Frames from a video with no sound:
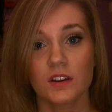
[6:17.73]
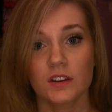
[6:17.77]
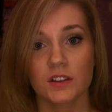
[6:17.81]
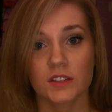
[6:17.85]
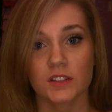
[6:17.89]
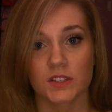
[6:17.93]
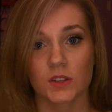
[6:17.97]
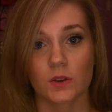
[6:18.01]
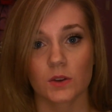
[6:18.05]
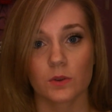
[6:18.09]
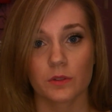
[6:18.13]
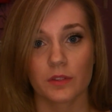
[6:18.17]

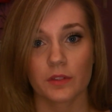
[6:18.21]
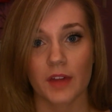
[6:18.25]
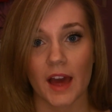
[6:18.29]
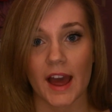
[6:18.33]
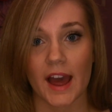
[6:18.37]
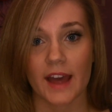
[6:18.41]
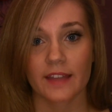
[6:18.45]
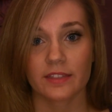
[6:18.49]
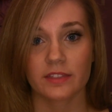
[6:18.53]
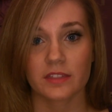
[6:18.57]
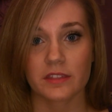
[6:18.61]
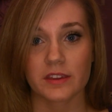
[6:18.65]
so
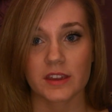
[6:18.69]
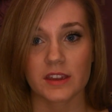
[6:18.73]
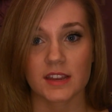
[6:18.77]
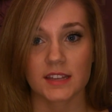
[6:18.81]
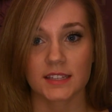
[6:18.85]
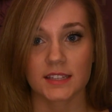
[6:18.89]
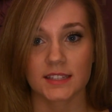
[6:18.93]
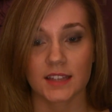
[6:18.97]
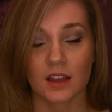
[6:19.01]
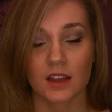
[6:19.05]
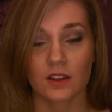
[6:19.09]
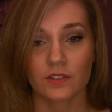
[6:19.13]
that the
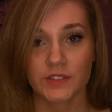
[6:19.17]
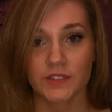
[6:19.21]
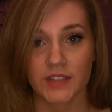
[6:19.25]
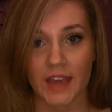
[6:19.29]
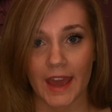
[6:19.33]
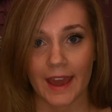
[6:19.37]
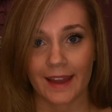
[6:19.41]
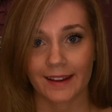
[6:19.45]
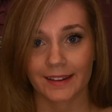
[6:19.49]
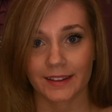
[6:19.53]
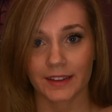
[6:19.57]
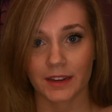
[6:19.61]

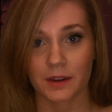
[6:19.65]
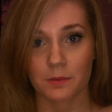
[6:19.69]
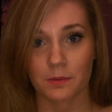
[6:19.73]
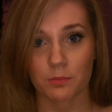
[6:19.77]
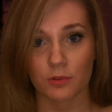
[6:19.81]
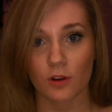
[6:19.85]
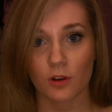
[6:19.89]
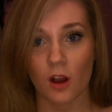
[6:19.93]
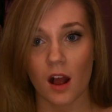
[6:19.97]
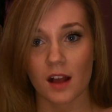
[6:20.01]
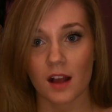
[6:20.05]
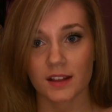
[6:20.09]
self-tan can
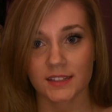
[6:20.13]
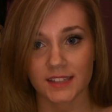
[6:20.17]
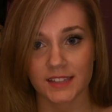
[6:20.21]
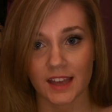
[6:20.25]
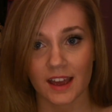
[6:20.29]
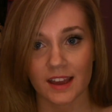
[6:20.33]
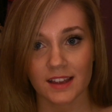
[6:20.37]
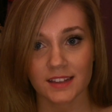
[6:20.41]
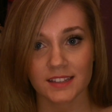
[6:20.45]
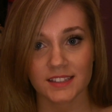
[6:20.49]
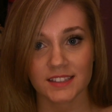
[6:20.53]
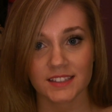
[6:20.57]

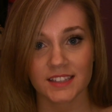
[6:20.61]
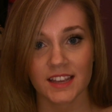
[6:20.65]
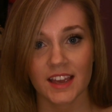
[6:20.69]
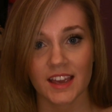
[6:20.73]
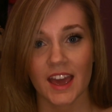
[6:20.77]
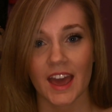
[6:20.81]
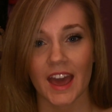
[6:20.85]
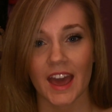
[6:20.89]
process.